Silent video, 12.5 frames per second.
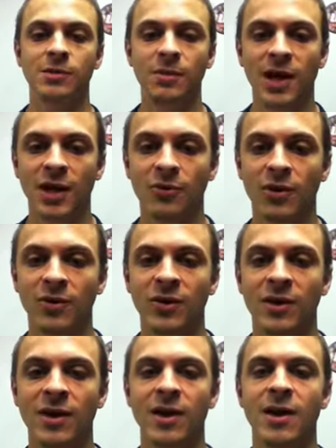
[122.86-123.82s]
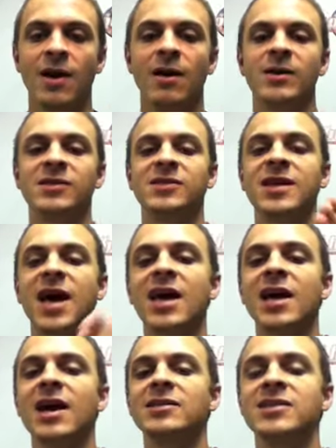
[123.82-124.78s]
to begin with.
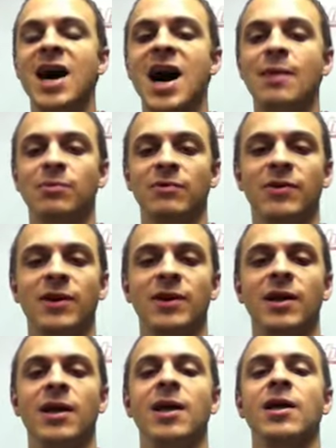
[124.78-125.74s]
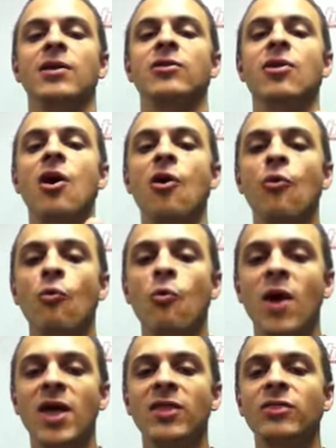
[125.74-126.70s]
Stay on top of it. Know
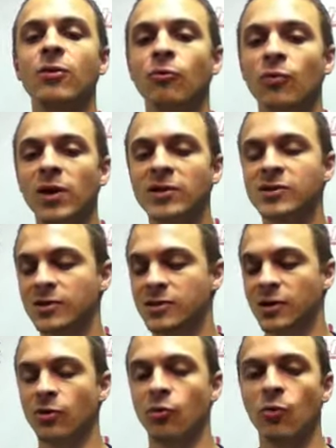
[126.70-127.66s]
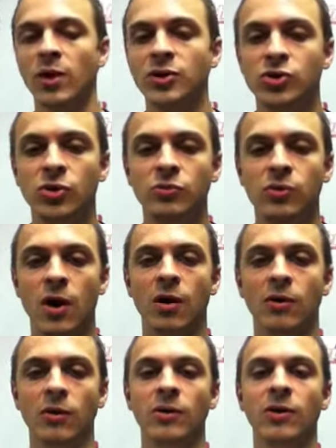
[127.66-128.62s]
when the reasons under which you
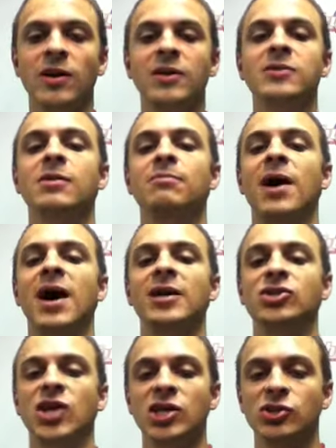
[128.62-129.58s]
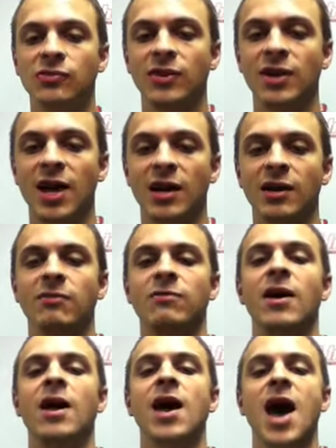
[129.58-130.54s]
are looking to buy change for the negative,
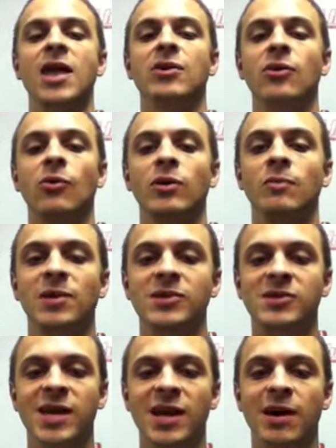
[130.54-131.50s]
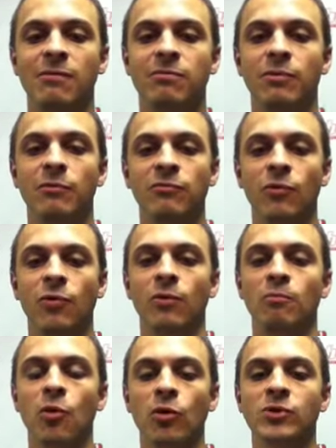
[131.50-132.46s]
and you're going to be set up for
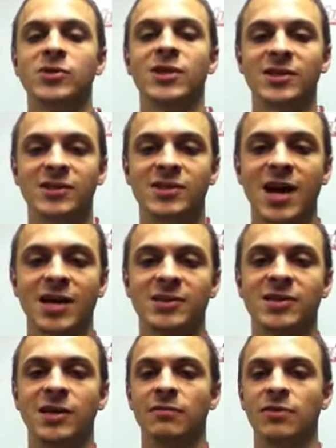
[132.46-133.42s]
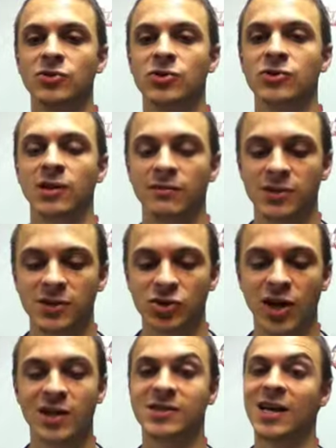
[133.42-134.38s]
more success than if you just leave it to
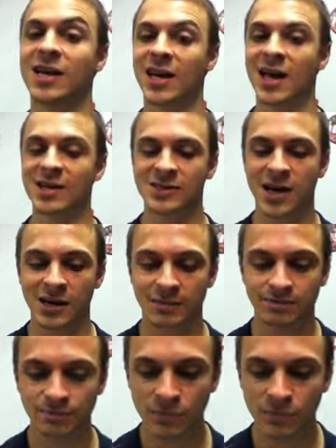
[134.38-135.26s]
chance and guess at it.